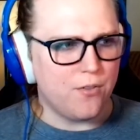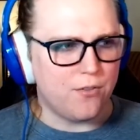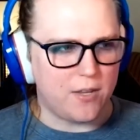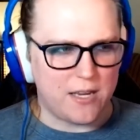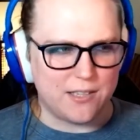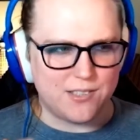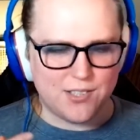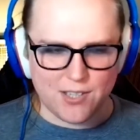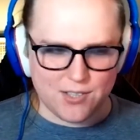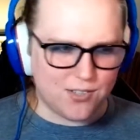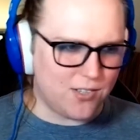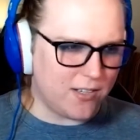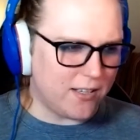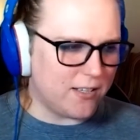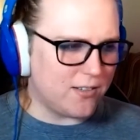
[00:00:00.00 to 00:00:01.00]
the
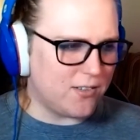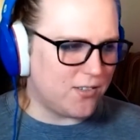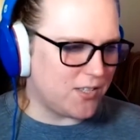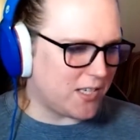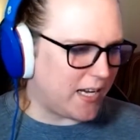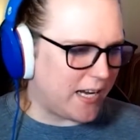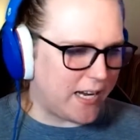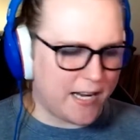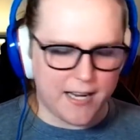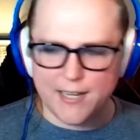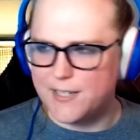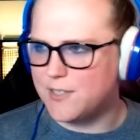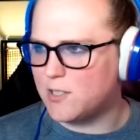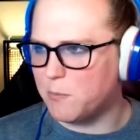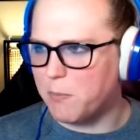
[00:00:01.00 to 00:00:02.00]
assistant
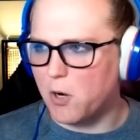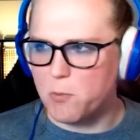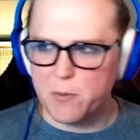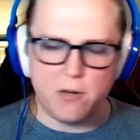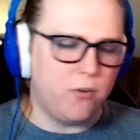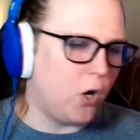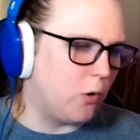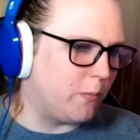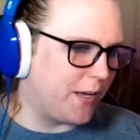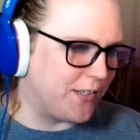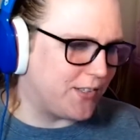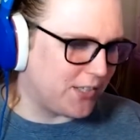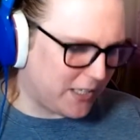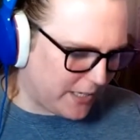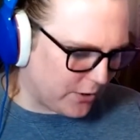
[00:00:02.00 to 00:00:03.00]
Department of Homeland
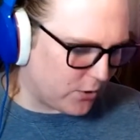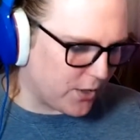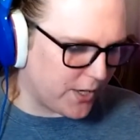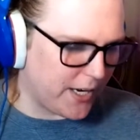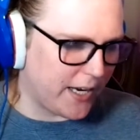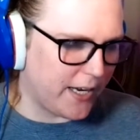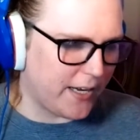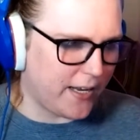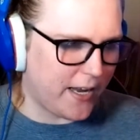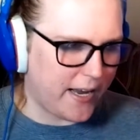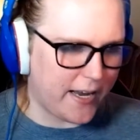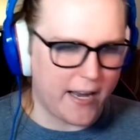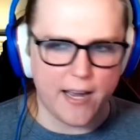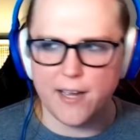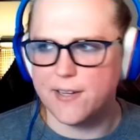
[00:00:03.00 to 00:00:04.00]
Security
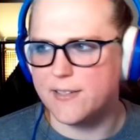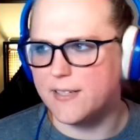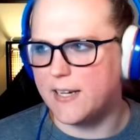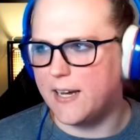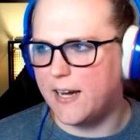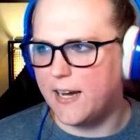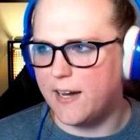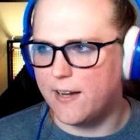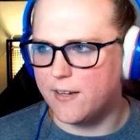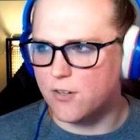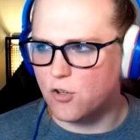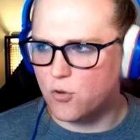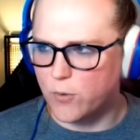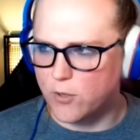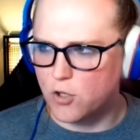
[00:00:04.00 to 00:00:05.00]
head,
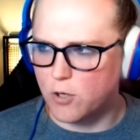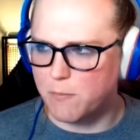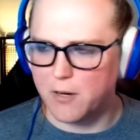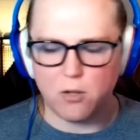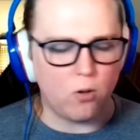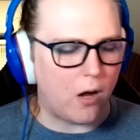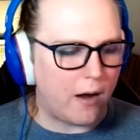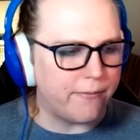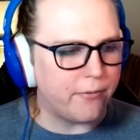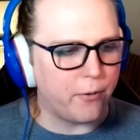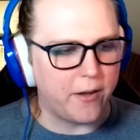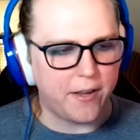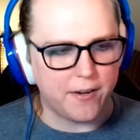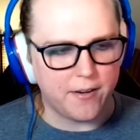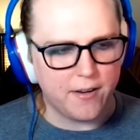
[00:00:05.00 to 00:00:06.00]
Tricia
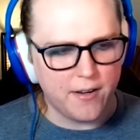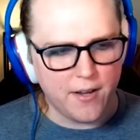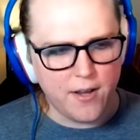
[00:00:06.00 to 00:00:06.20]
McLaughlin,